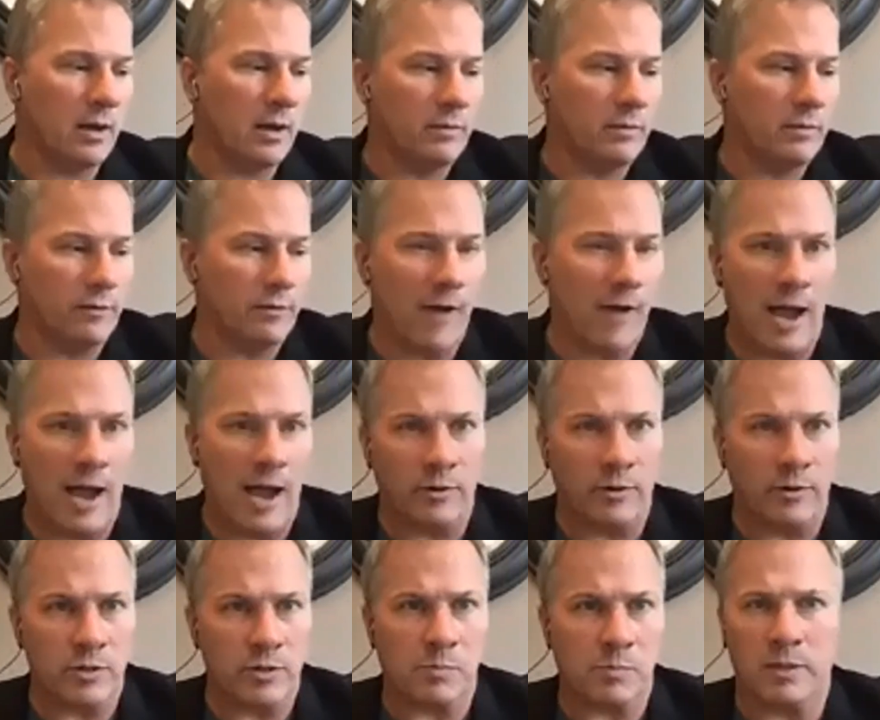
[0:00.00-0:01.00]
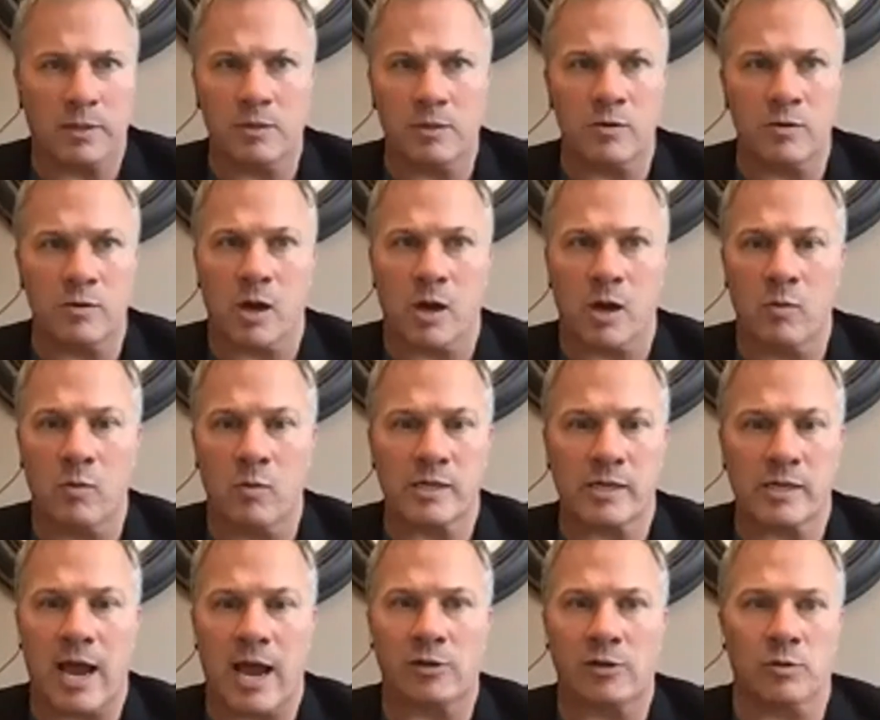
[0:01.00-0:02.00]
fighters, but then there's always
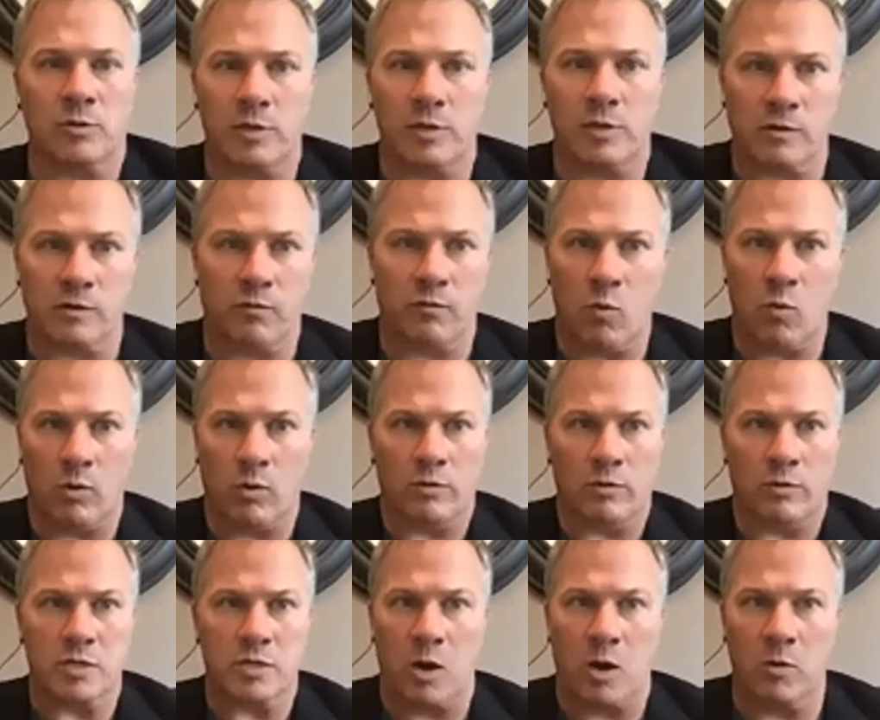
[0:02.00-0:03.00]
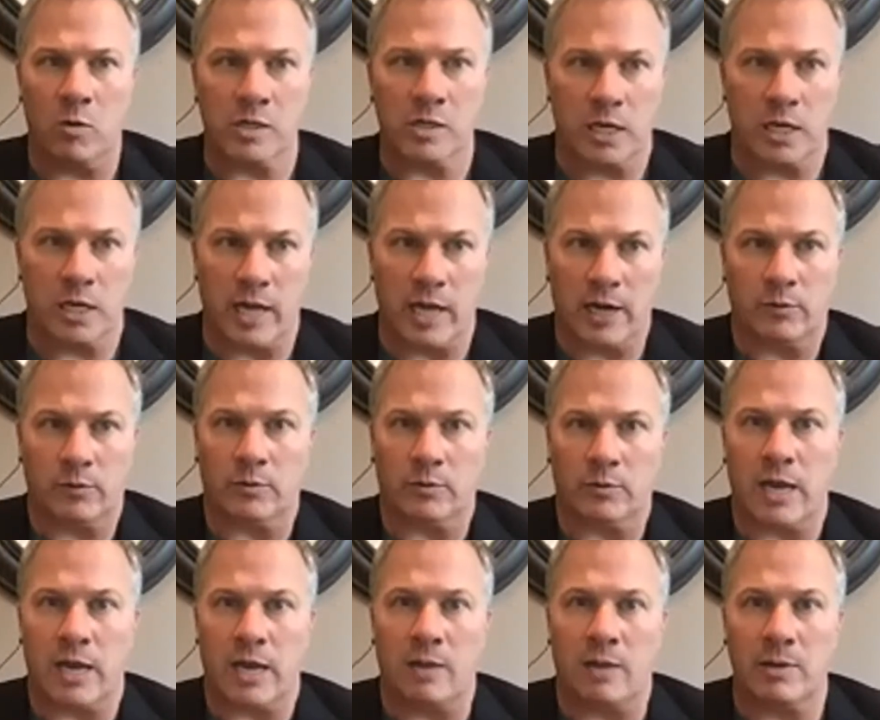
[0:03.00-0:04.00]
casualties of war. There's always collateral
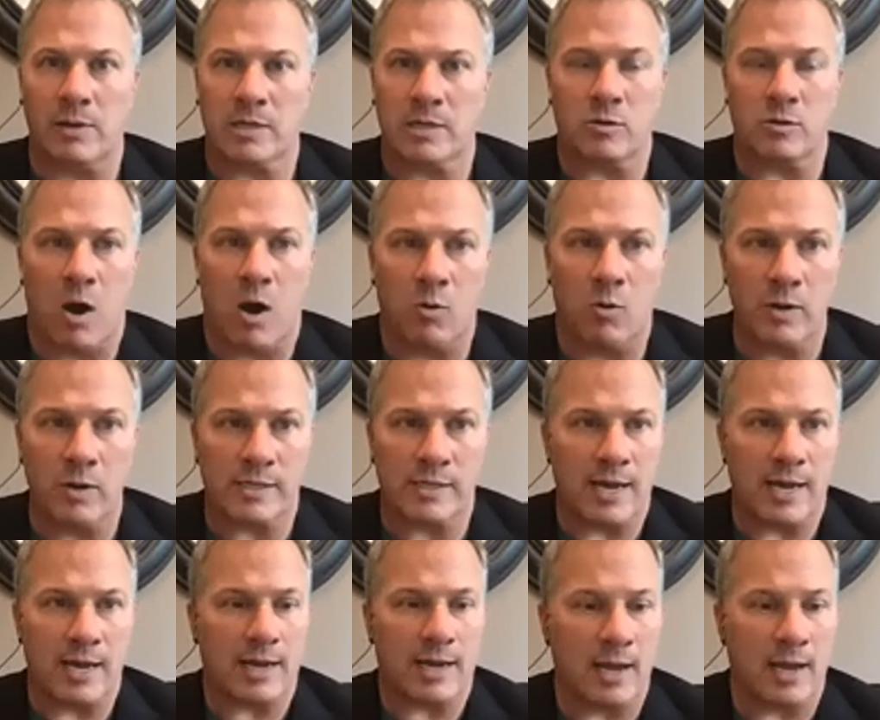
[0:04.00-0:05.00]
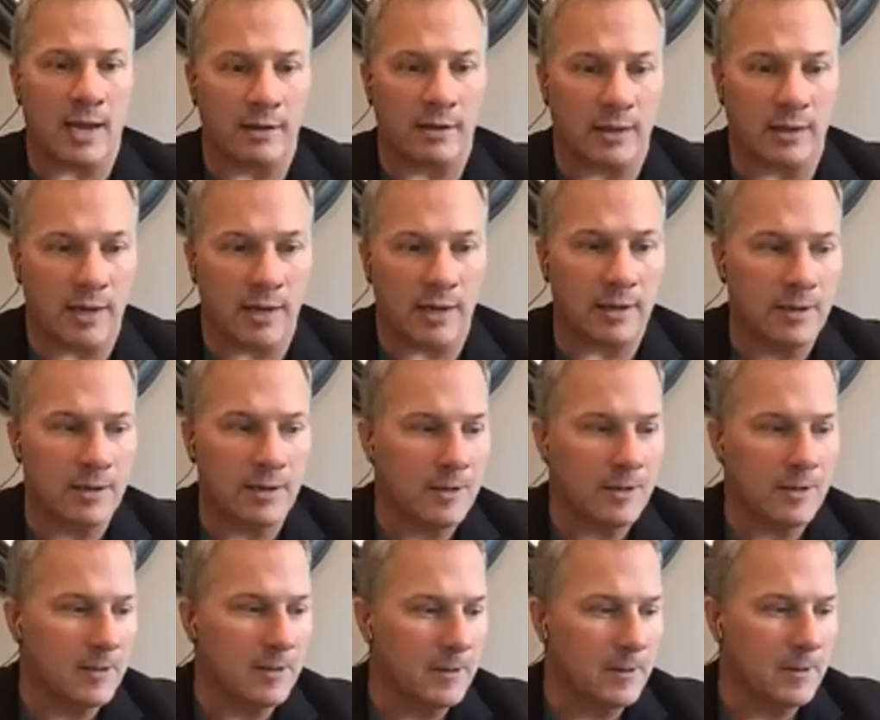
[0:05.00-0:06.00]
damage. There's always that kind of thing.
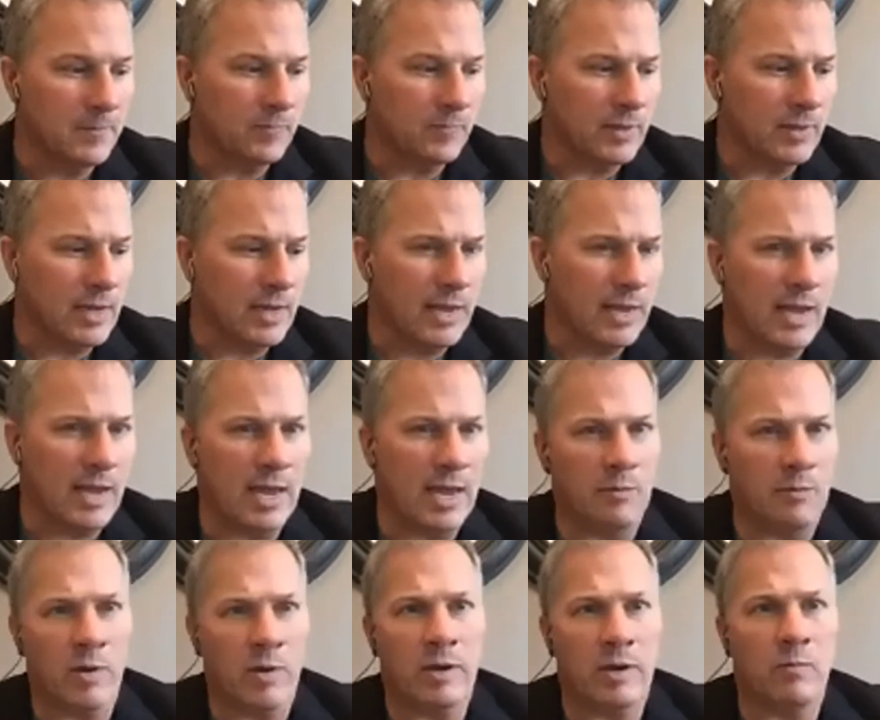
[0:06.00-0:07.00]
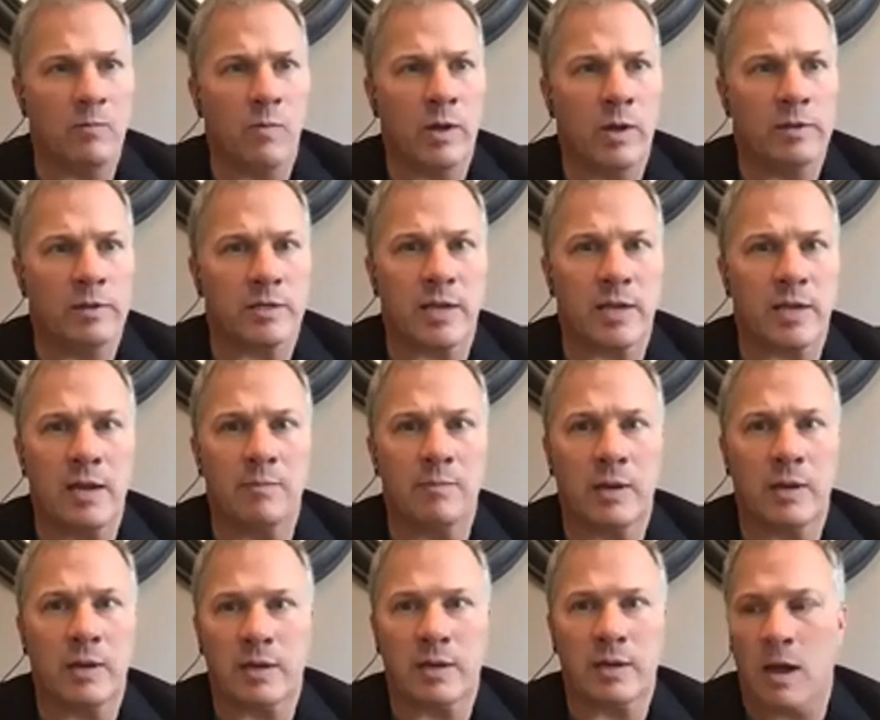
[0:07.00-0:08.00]
And when the
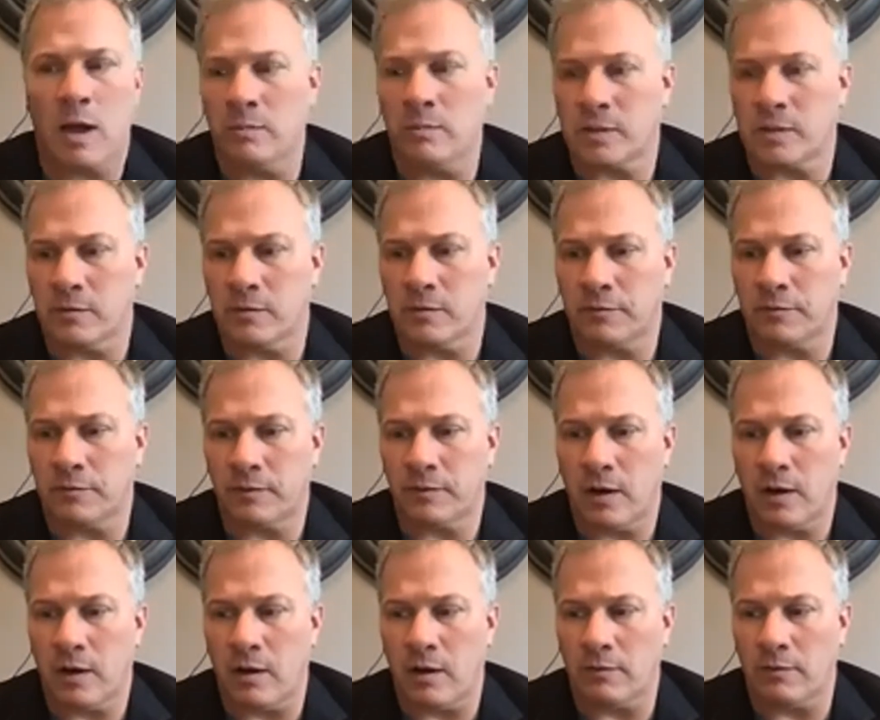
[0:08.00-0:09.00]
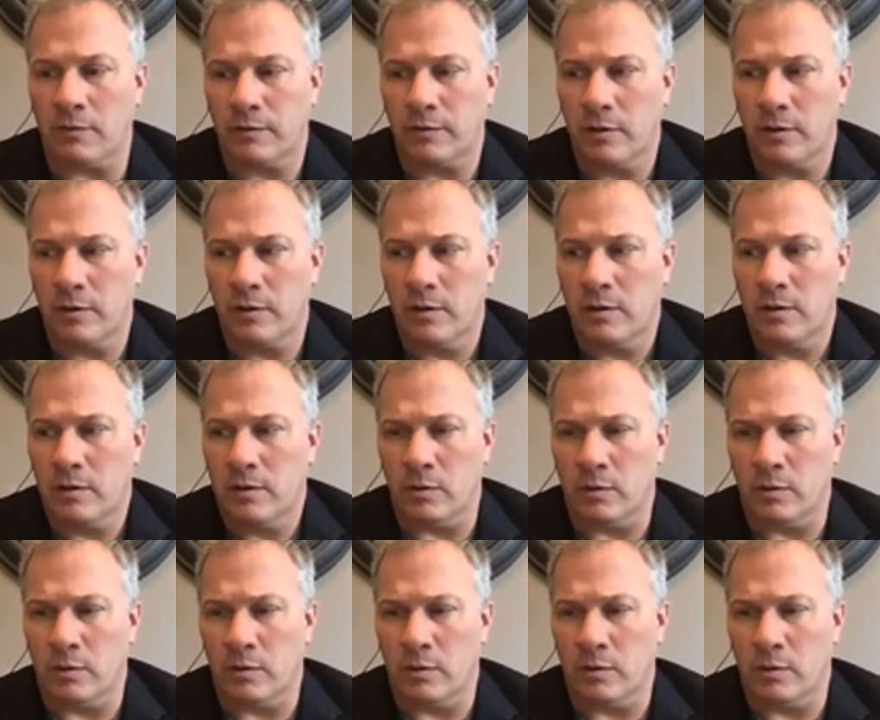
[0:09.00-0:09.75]
statement comes of, well,